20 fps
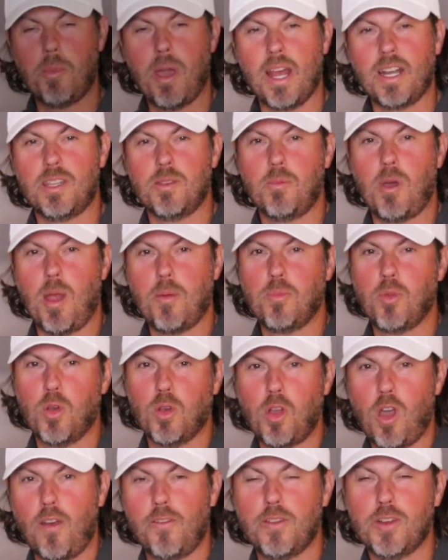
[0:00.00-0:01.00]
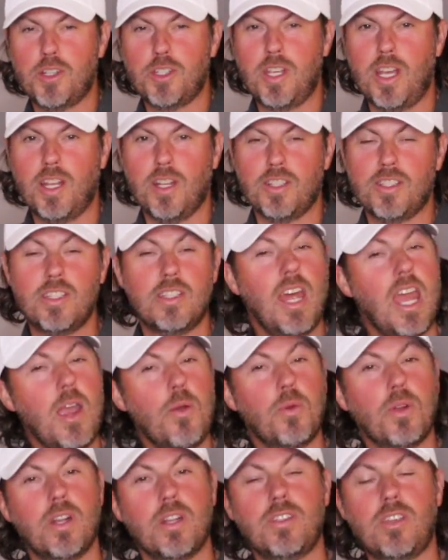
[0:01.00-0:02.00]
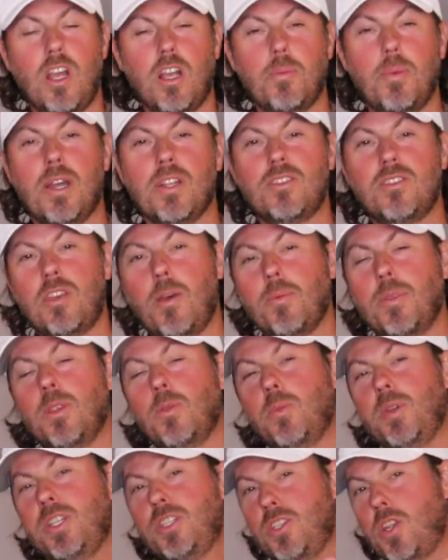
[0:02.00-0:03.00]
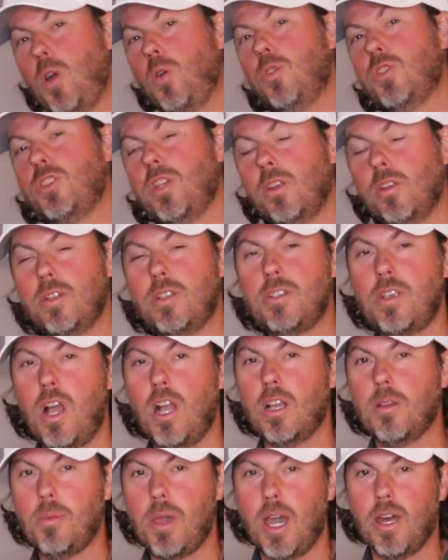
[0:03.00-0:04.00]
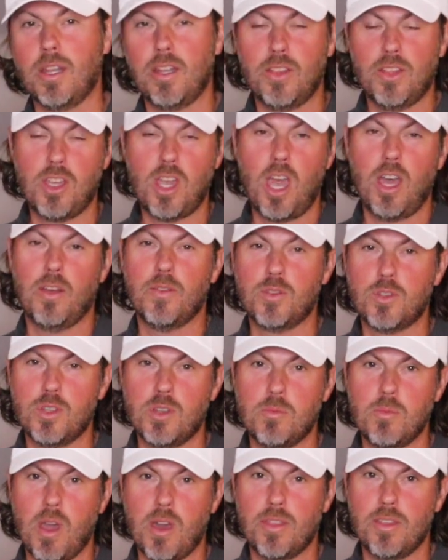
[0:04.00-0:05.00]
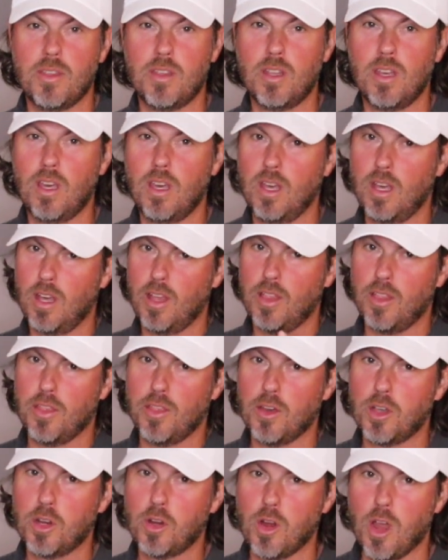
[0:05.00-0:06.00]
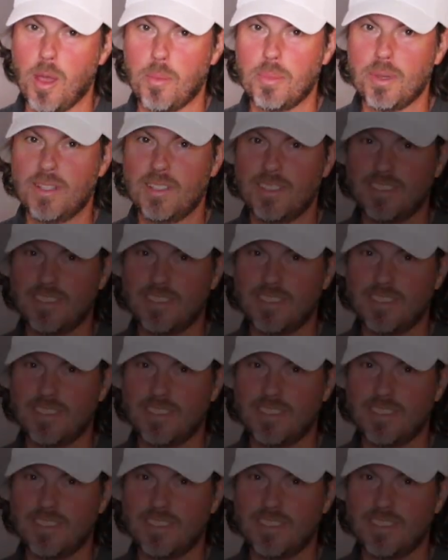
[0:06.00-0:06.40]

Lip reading: back to the My Pro Golfer channel. Today we're going to talk about something that we don't generally talk about in the olive tree method, the grip.